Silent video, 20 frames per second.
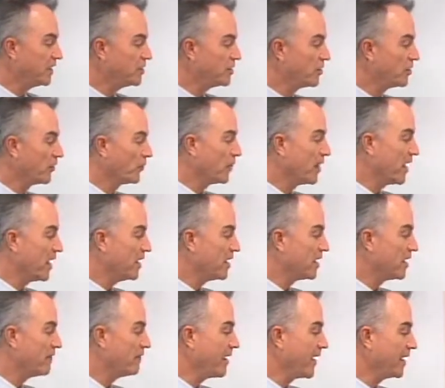to the right
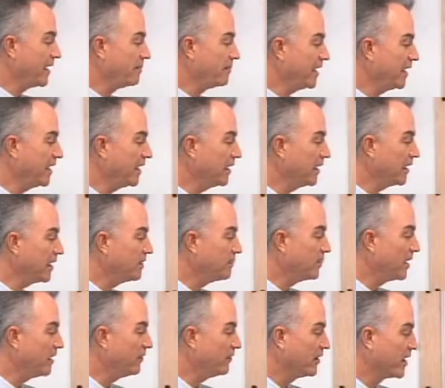of and immediately
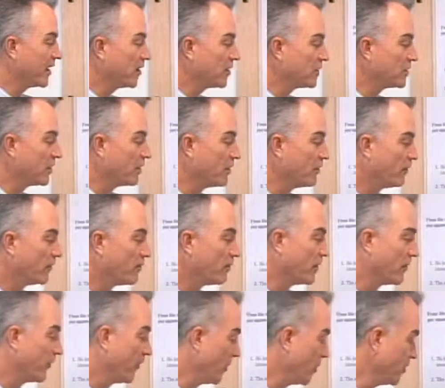above letters from the
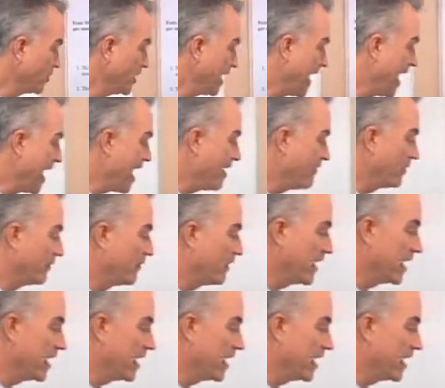first half of the